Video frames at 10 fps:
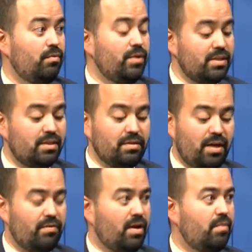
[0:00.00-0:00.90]
we still
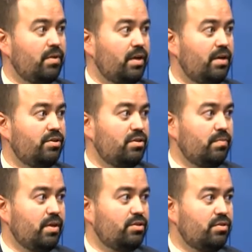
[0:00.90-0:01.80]
have an obligation to
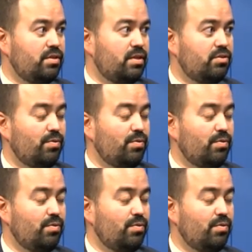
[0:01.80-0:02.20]
make sure these kids,